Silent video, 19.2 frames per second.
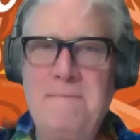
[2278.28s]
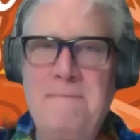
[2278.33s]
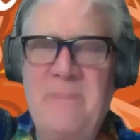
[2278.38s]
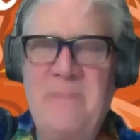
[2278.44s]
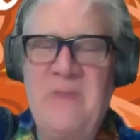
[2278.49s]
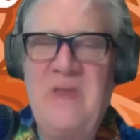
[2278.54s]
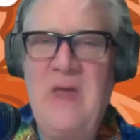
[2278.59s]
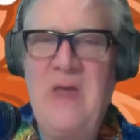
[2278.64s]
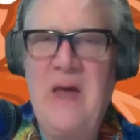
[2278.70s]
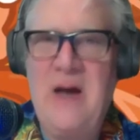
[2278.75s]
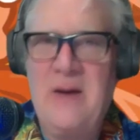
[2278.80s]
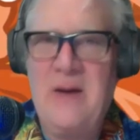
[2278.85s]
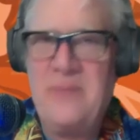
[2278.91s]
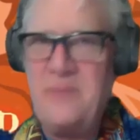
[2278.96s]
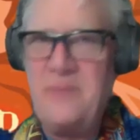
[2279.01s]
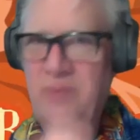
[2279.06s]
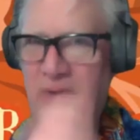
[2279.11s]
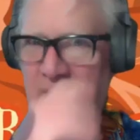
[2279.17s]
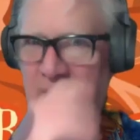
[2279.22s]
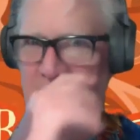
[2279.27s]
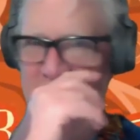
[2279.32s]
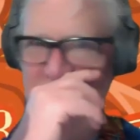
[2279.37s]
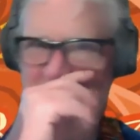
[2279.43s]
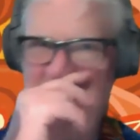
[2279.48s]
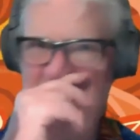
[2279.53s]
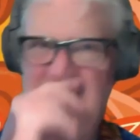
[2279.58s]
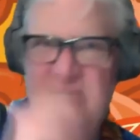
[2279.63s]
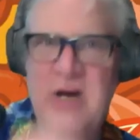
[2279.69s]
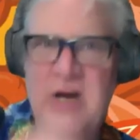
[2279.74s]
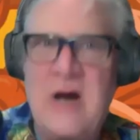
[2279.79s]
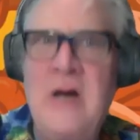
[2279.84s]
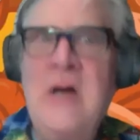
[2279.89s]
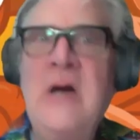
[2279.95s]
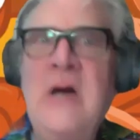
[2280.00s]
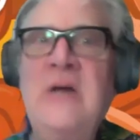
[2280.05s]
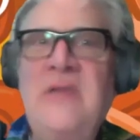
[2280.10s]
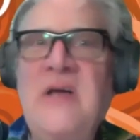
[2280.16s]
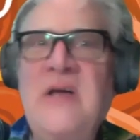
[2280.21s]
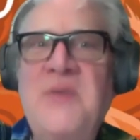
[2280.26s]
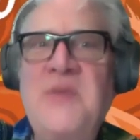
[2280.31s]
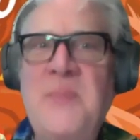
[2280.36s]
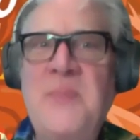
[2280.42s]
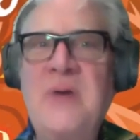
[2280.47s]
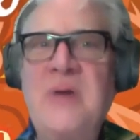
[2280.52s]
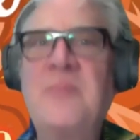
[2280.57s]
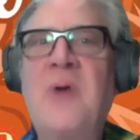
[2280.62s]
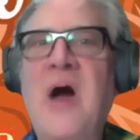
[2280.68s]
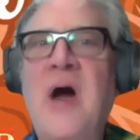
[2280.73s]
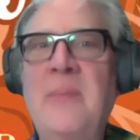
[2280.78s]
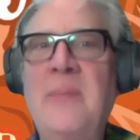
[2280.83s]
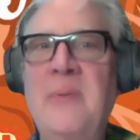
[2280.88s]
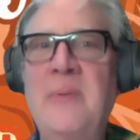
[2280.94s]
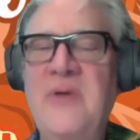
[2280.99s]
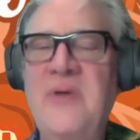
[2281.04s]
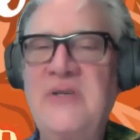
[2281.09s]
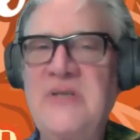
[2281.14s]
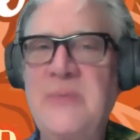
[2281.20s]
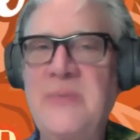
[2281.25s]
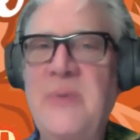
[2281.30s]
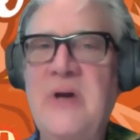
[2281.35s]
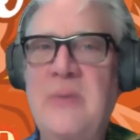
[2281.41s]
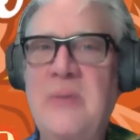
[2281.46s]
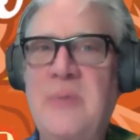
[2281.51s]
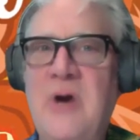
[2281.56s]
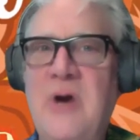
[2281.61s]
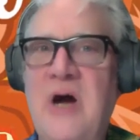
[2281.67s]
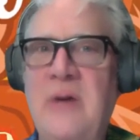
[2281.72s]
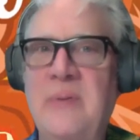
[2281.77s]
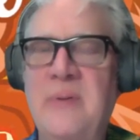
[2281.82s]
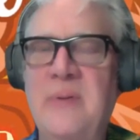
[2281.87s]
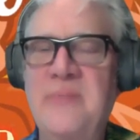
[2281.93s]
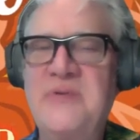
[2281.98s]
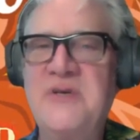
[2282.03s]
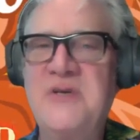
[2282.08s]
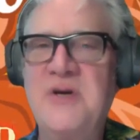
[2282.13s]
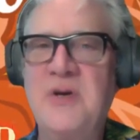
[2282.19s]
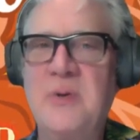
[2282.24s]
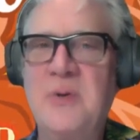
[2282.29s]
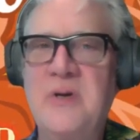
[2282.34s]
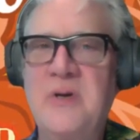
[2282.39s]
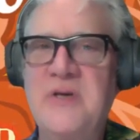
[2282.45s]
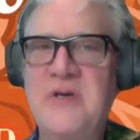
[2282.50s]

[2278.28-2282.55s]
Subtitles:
Yeah. Yeah, that's a big problem. That's a big problem too. Is